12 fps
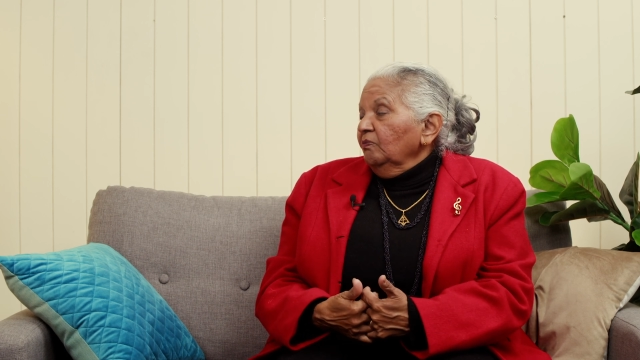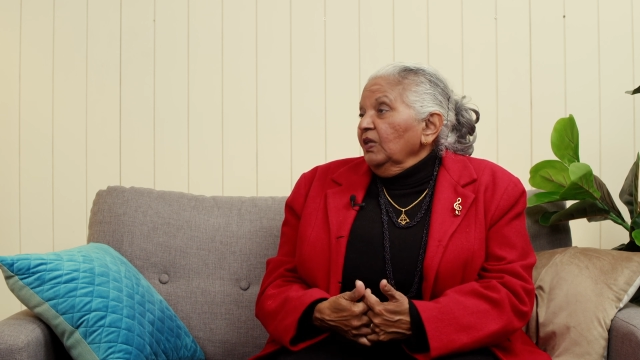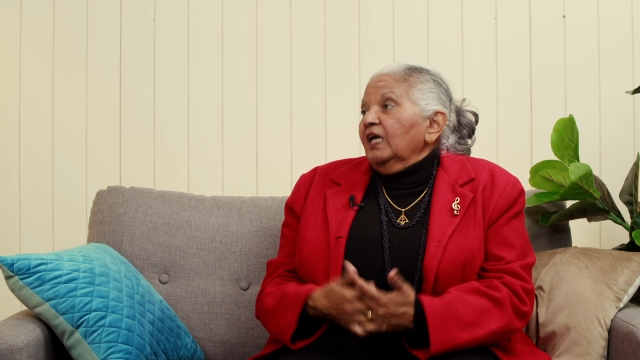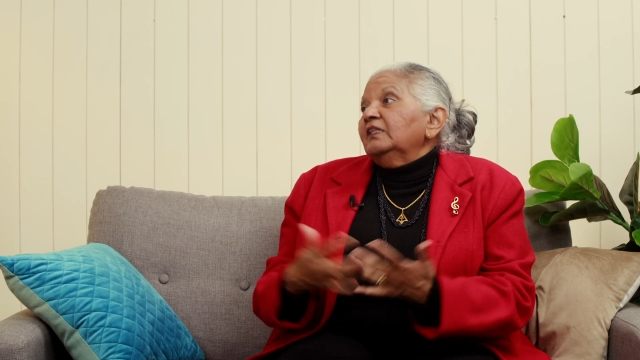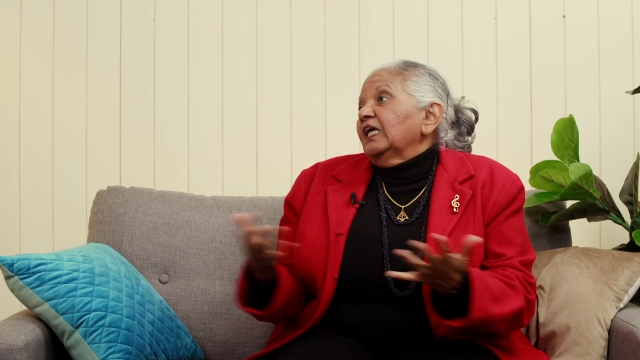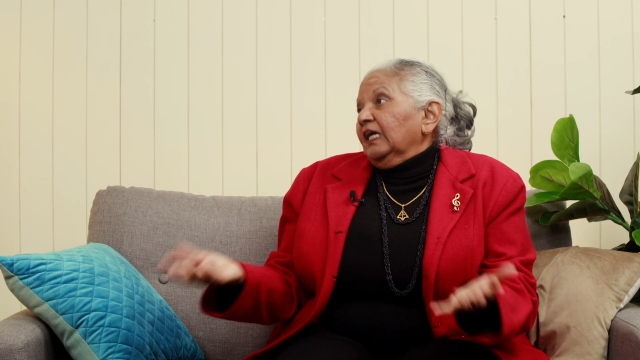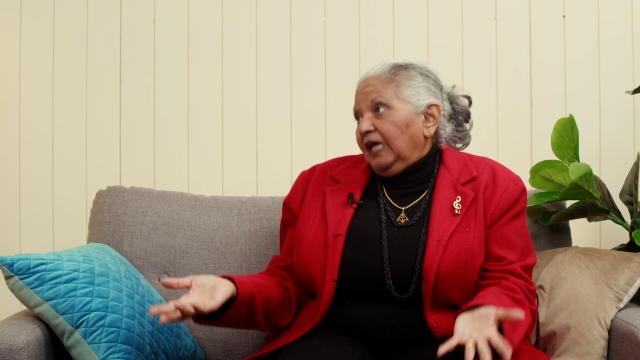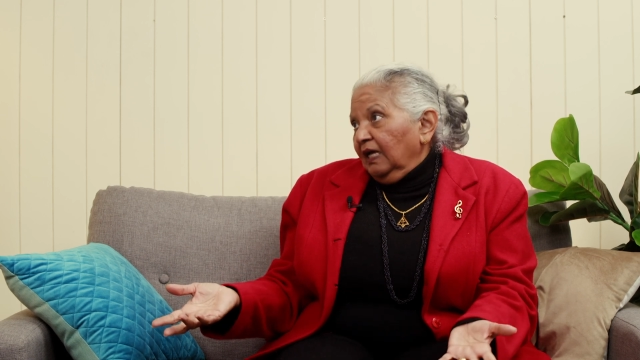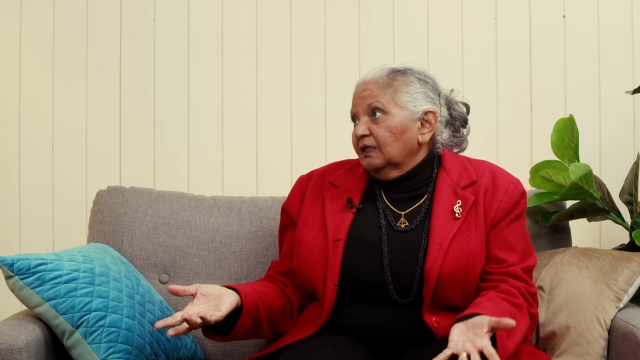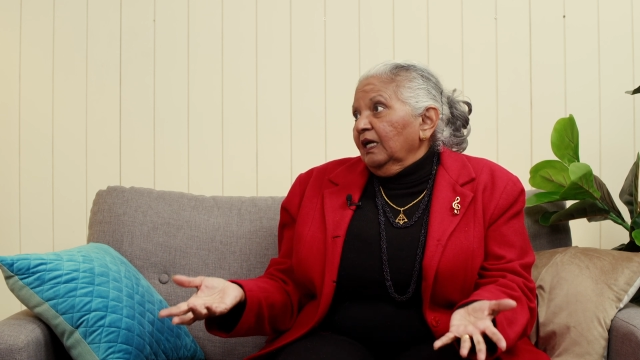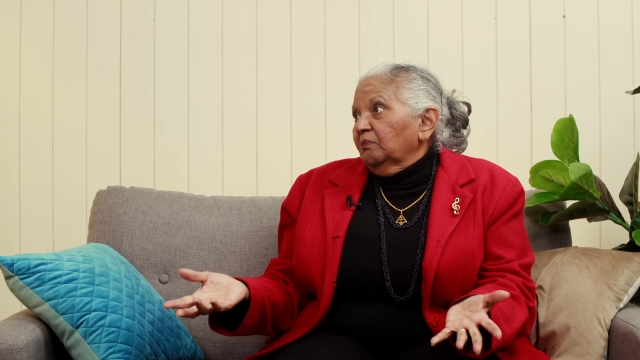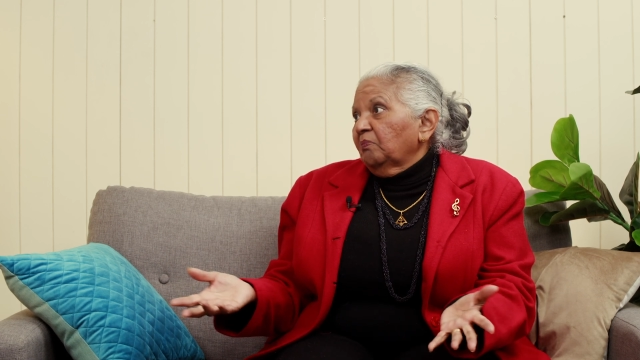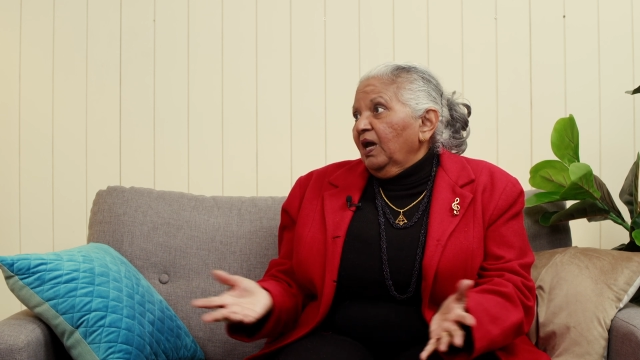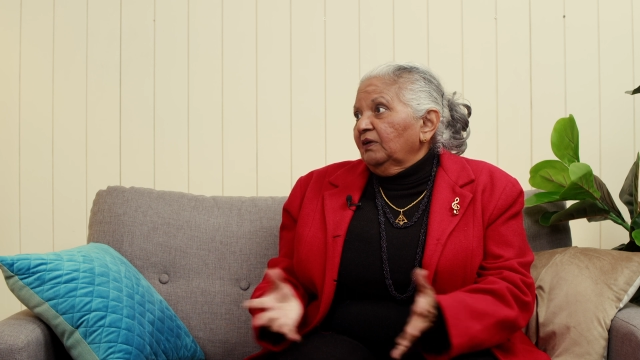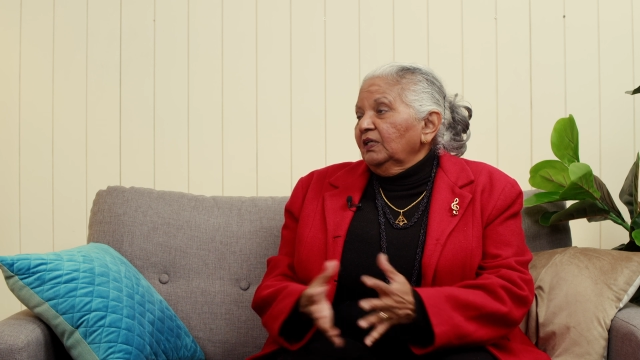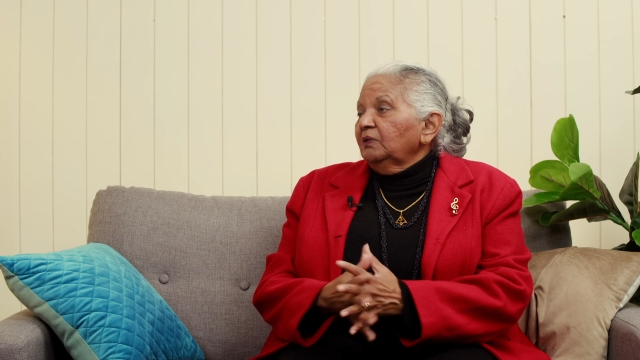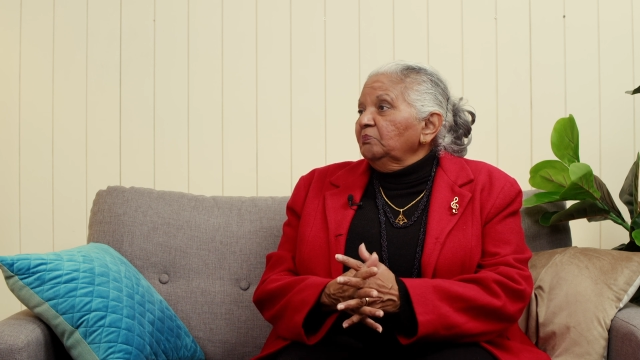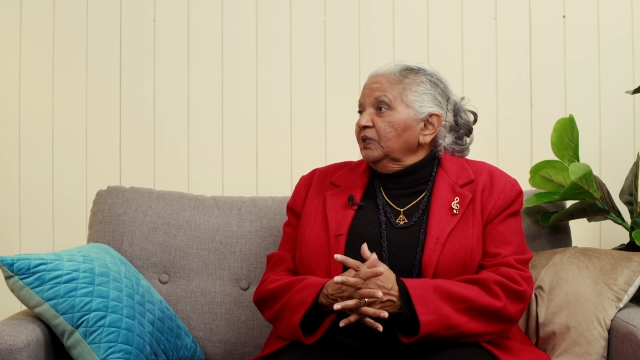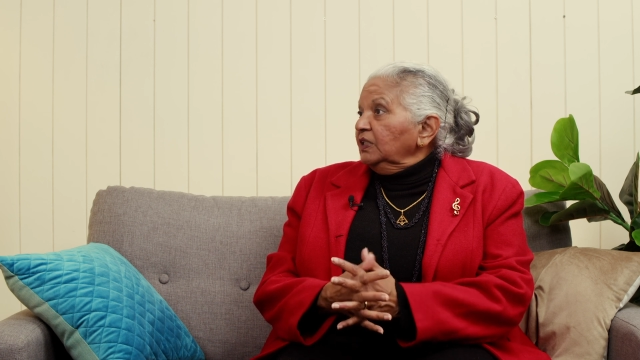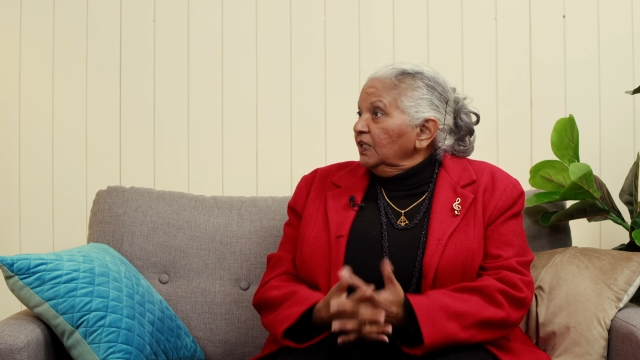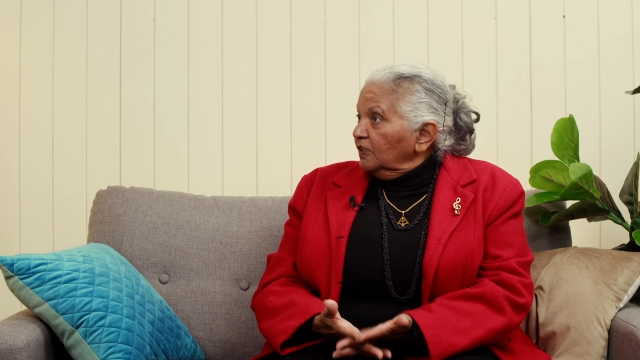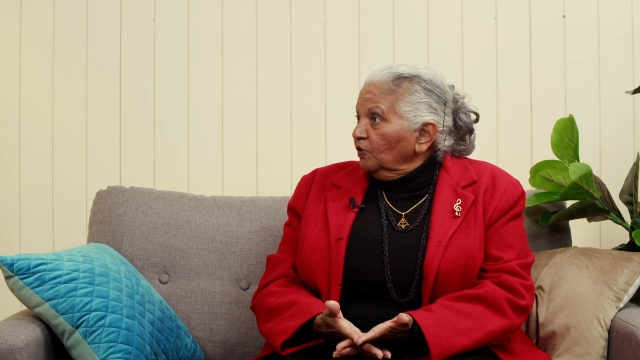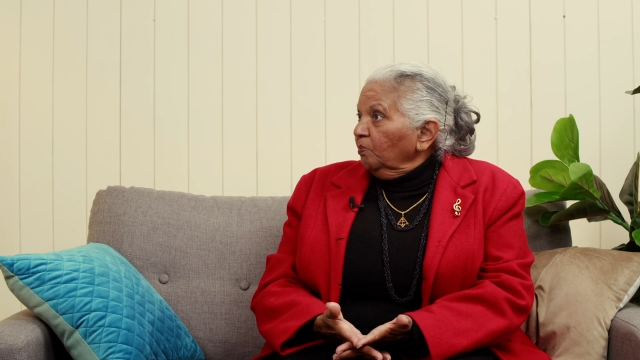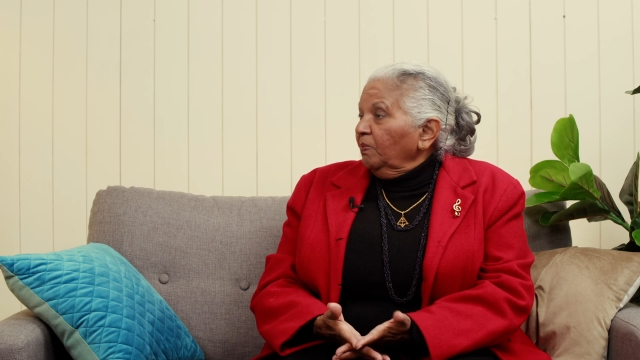and they can get married, but
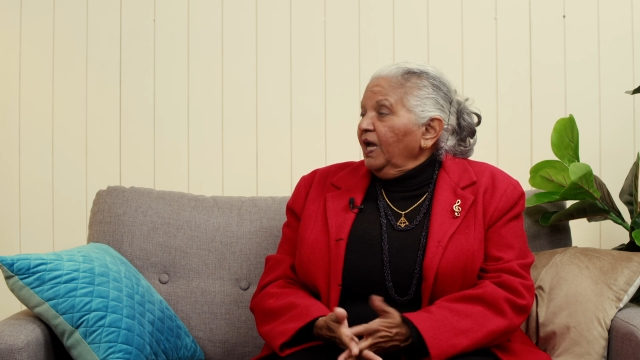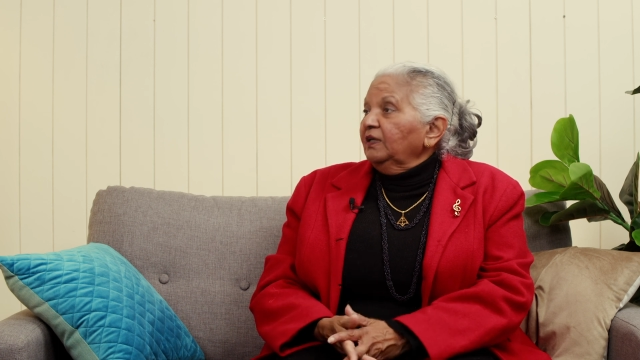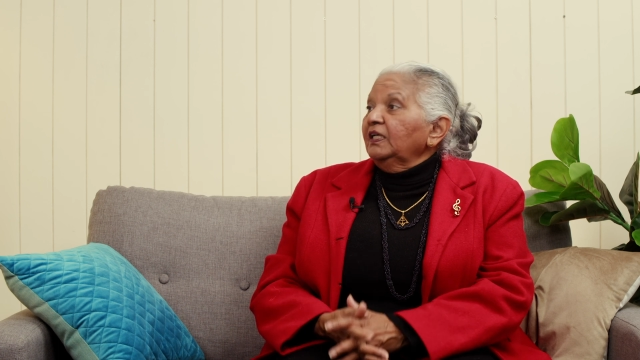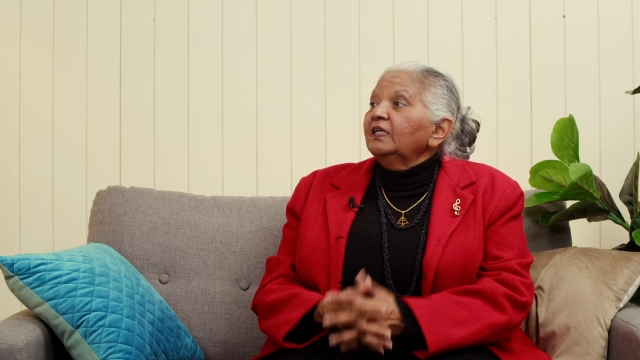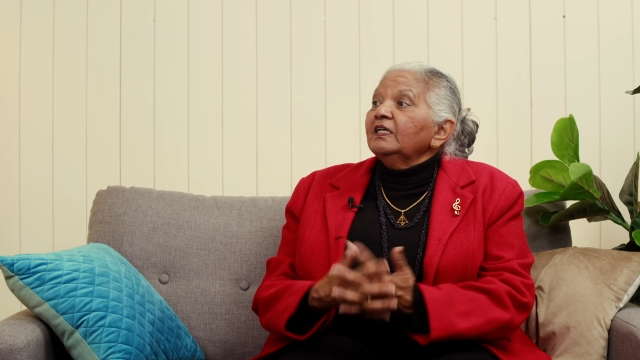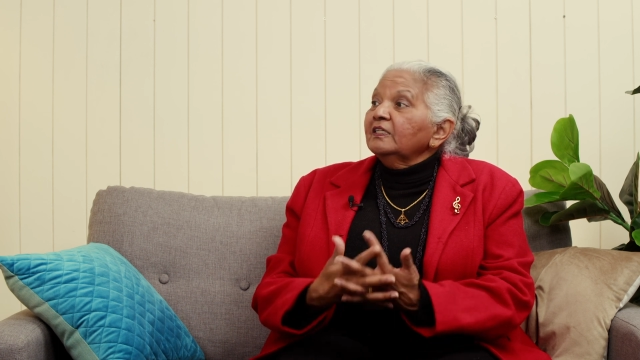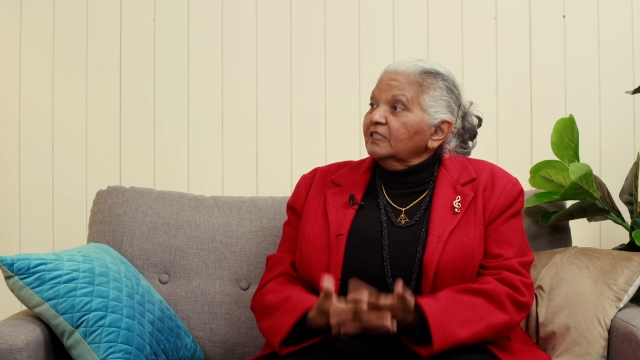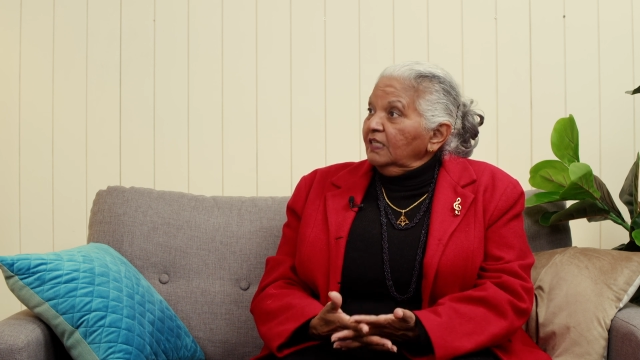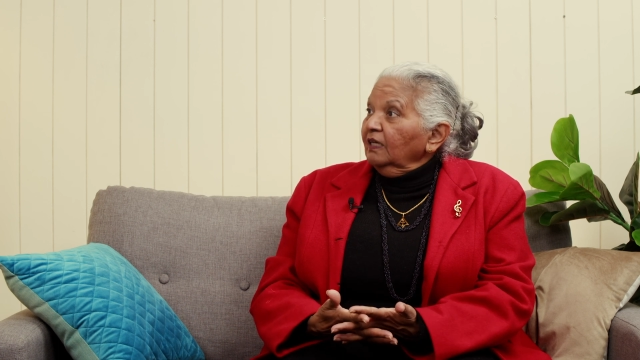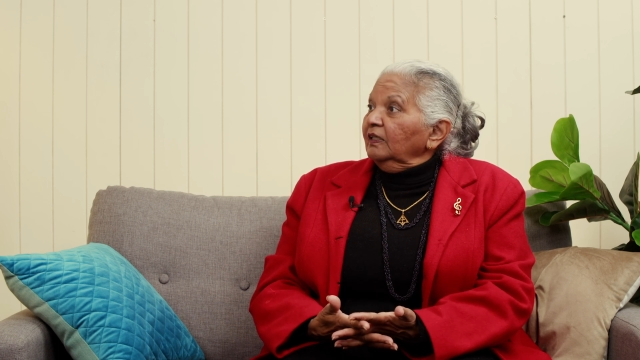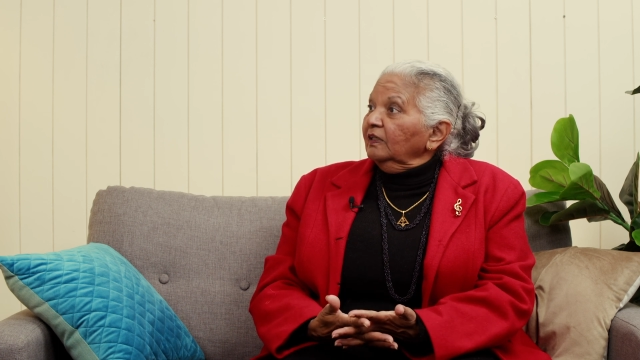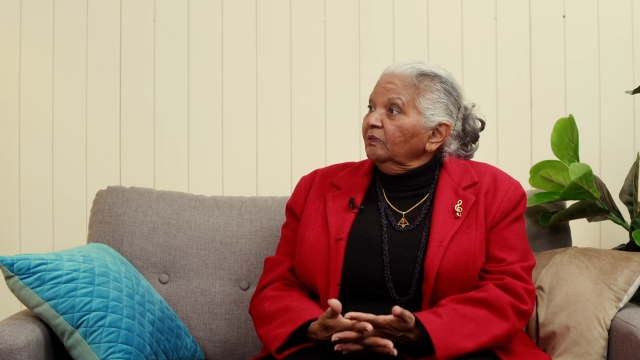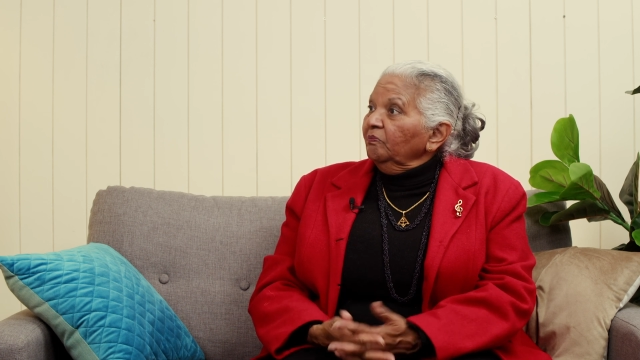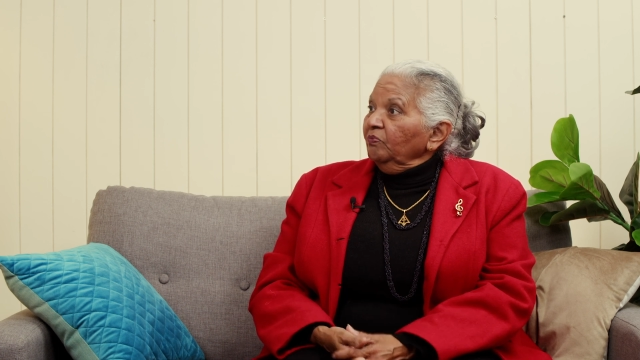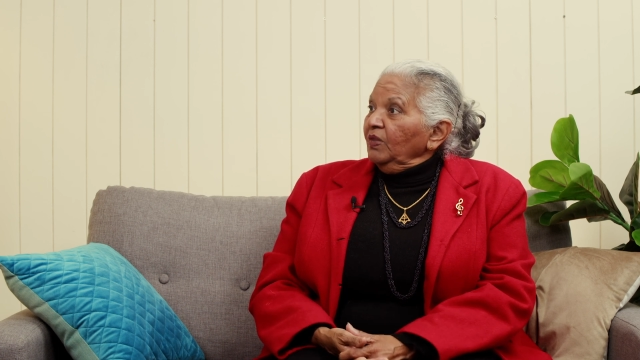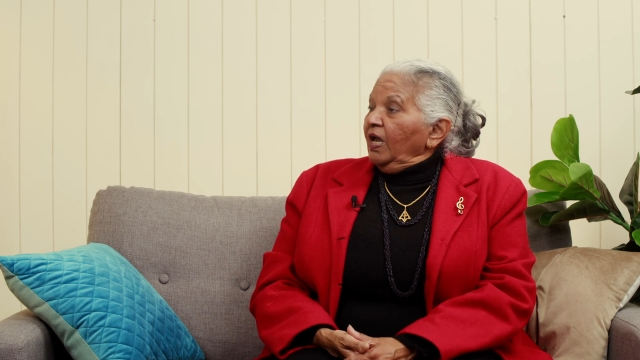he's not married, he's single.